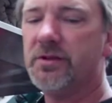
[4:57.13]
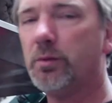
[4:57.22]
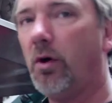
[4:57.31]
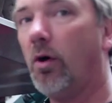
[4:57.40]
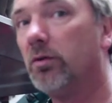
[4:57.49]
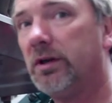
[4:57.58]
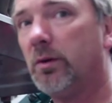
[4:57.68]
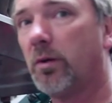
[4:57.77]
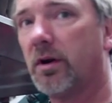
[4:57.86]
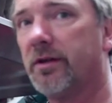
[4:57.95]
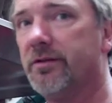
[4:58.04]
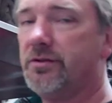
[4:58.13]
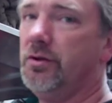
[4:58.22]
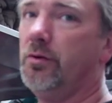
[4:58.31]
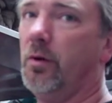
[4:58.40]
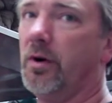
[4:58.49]
will only work in the
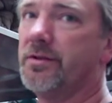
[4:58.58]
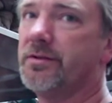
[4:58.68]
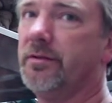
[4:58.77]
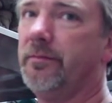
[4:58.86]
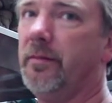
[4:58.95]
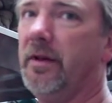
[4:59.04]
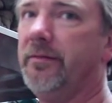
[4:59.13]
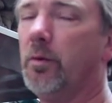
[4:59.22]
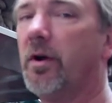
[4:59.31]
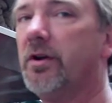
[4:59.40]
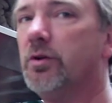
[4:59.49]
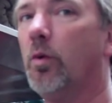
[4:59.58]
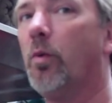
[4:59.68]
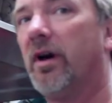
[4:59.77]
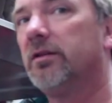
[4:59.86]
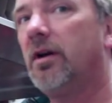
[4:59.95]
2 doors. If you want to do a
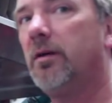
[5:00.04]
weld on